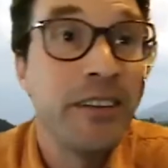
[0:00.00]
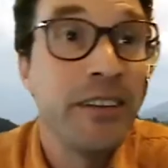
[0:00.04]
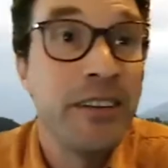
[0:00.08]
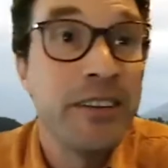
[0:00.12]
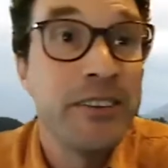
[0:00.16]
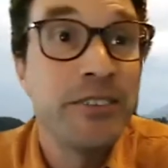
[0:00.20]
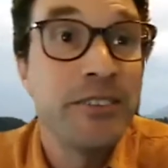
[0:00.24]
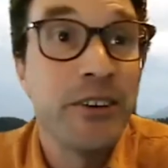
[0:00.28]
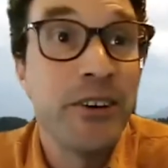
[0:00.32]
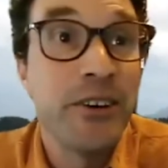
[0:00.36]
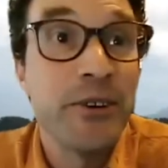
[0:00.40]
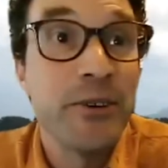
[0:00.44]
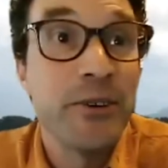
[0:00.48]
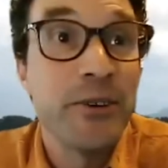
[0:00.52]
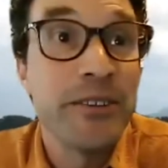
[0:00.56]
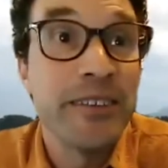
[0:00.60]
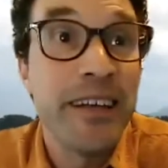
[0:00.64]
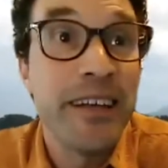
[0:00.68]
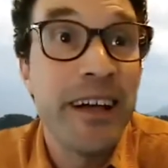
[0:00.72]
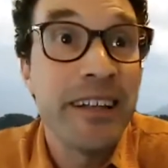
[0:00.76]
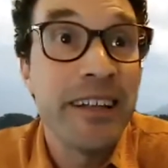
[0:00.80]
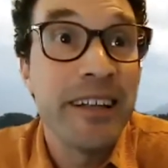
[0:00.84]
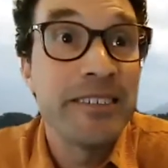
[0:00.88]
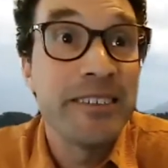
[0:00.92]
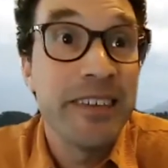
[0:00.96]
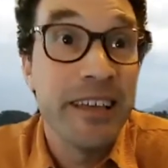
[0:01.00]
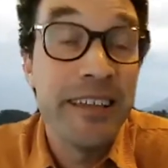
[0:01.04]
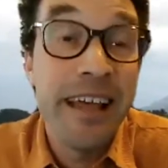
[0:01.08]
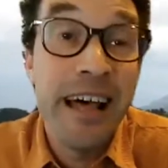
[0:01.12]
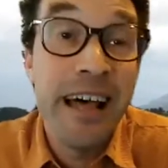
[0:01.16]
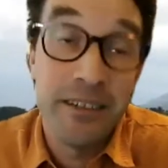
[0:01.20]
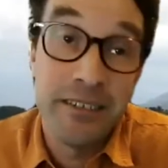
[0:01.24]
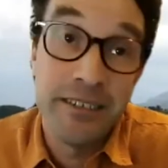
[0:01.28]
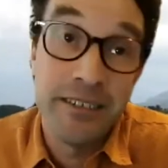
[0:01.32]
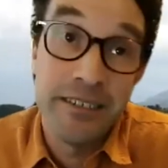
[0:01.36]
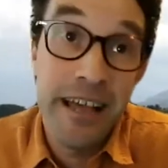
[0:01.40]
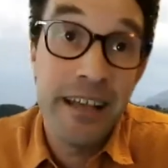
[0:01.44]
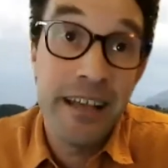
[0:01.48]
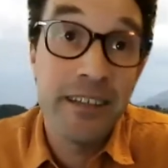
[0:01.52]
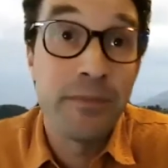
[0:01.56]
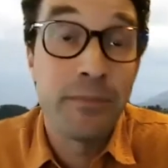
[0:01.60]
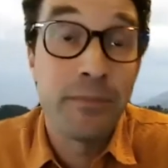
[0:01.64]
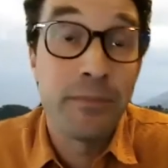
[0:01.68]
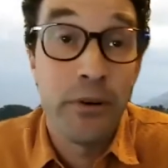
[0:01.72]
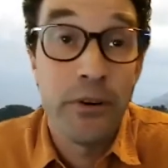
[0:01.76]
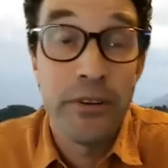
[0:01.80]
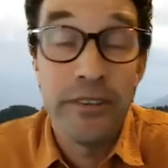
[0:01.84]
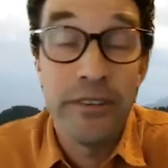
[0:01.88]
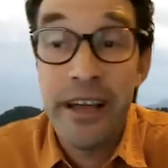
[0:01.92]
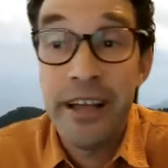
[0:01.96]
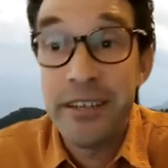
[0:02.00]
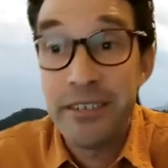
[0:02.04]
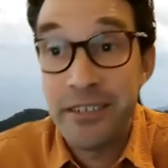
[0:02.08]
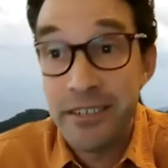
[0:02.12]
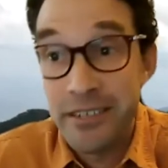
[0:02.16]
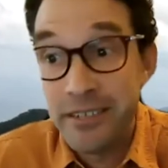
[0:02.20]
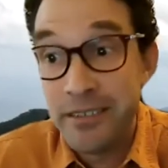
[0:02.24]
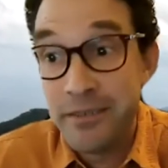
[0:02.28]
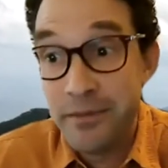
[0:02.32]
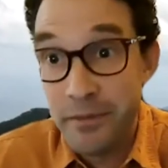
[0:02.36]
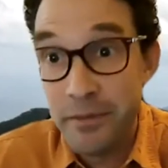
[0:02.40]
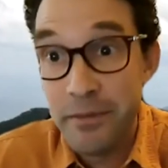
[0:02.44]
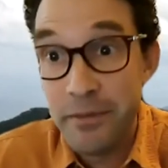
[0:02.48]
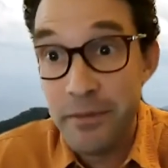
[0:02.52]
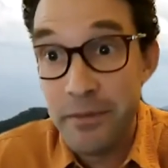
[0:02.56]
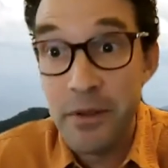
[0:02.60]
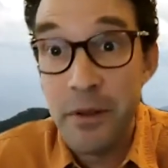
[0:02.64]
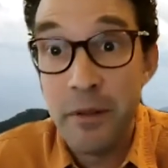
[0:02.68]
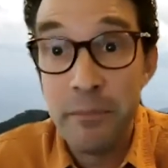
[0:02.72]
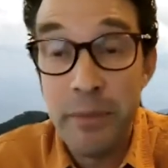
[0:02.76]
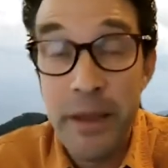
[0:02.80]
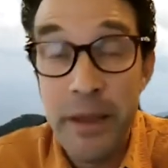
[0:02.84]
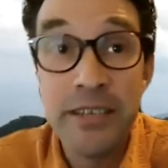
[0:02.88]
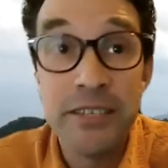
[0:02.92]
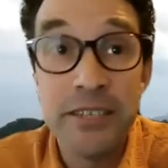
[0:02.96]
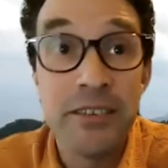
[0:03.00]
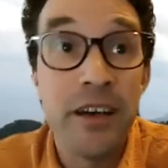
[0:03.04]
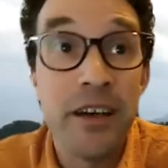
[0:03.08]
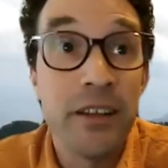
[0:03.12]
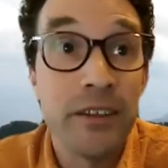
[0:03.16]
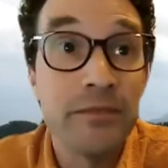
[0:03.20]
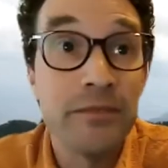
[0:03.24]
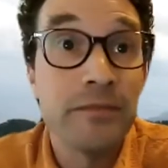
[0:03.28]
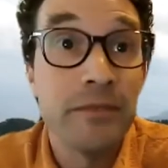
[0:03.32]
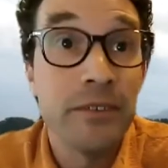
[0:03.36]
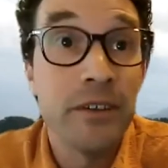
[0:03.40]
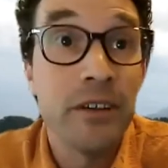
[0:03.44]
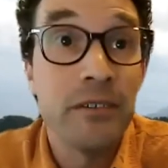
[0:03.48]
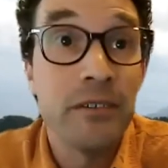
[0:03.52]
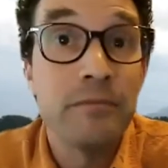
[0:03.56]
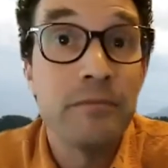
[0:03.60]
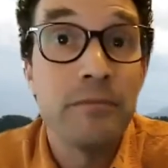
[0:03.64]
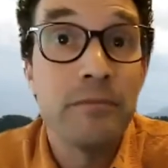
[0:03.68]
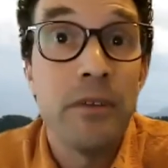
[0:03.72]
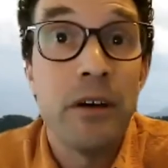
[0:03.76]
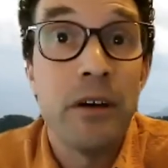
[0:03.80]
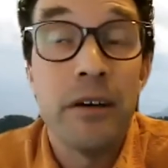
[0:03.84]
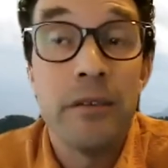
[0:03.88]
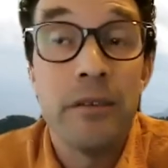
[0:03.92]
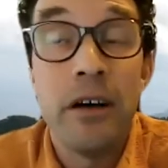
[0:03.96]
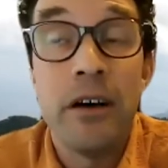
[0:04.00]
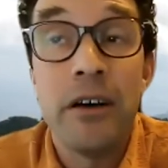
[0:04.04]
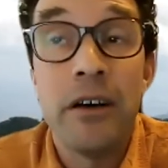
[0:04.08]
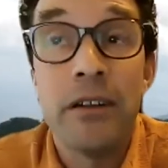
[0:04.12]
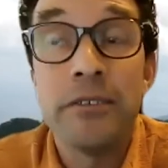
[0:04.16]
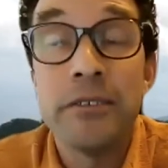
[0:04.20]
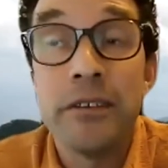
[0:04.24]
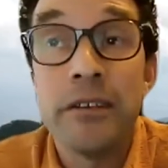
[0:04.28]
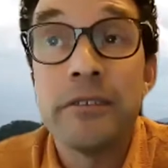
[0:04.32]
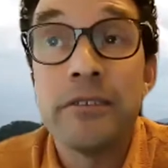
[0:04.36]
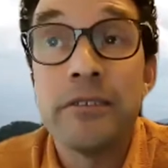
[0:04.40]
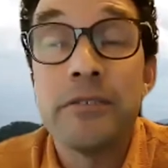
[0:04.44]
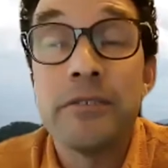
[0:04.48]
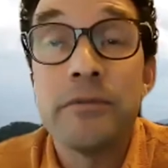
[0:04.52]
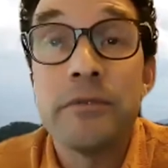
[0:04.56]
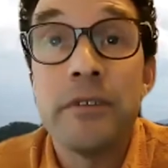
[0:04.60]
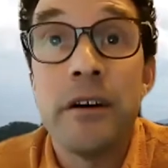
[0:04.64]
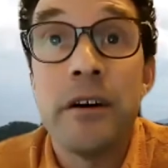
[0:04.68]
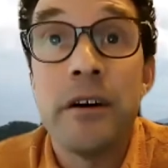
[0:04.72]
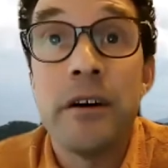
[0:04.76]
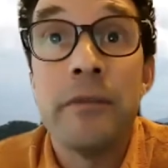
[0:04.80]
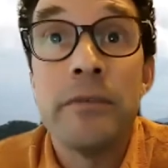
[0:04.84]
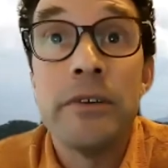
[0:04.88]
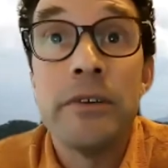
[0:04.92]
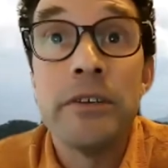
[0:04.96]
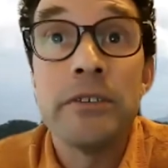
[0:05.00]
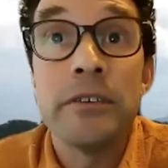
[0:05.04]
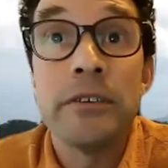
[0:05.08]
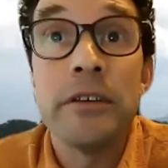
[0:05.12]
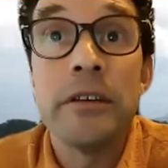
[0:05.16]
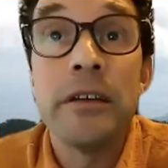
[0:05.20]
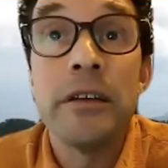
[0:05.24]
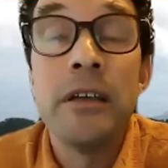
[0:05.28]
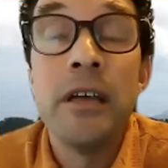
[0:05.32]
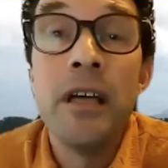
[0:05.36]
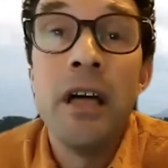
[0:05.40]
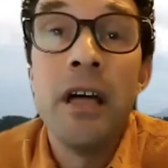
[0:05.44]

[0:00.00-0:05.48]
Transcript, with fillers: So that's and that's that's per, that's you know based on on hunting, obviously.